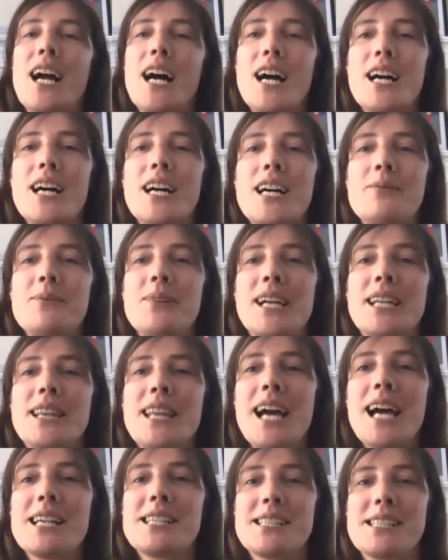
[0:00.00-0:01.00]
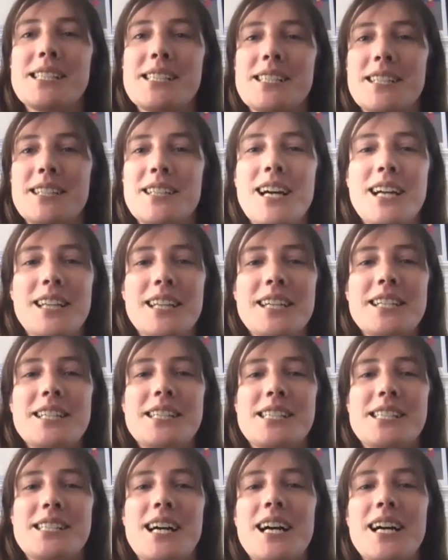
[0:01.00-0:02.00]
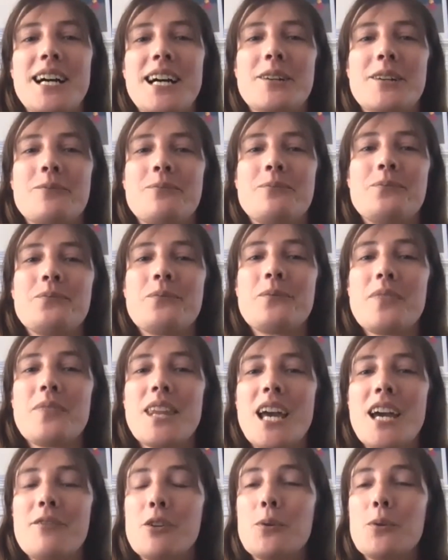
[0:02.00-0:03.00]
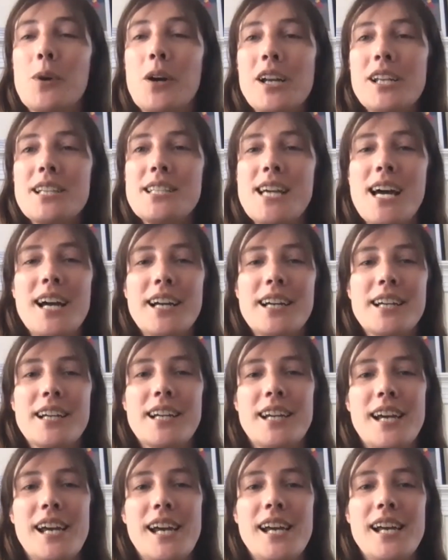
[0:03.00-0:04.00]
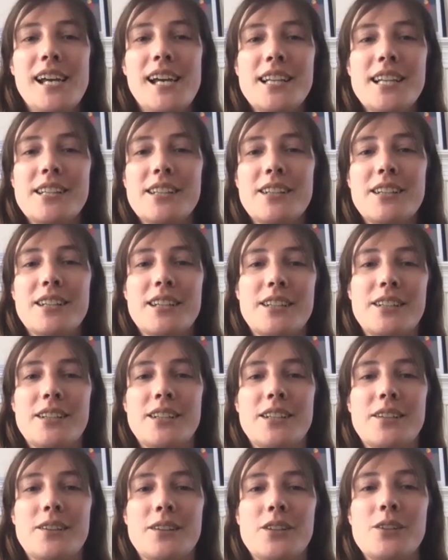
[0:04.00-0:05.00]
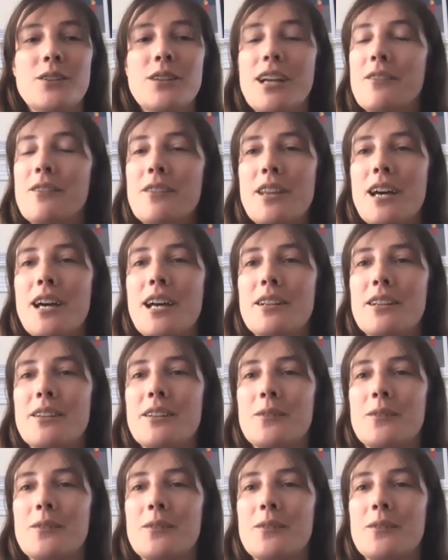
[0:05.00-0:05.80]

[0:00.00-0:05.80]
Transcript: And last and not least, if you work in tech and you love the